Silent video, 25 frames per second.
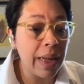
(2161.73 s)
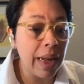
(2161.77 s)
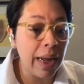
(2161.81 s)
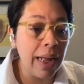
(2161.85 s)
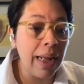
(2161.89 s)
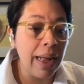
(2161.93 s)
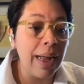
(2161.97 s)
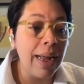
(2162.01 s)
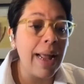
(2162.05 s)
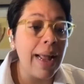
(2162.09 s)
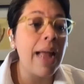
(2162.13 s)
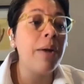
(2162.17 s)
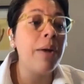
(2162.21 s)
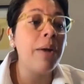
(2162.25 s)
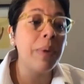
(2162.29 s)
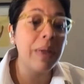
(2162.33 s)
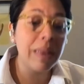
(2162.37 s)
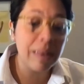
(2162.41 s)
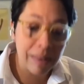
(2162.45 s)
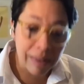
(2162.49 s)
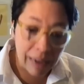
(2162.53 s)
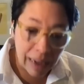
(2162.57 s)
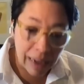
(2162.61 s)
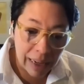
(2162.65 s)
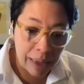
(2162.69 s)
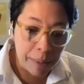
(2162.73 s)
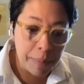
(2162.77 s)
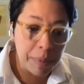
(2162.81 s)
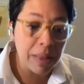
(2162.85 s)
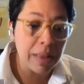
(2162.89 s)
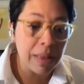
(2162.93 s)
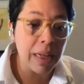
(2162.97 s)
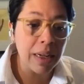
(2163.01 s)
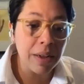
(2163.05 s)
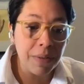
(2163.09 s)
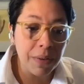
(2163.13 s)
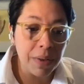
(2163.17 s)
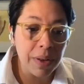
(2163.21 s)
Uh, and with time,
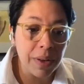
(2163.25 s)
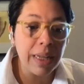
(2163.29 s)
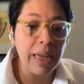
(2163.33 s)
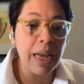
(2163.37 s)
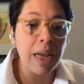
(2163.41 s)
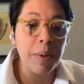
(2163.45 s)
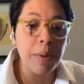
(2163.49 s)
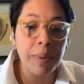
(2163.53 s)
thankfully,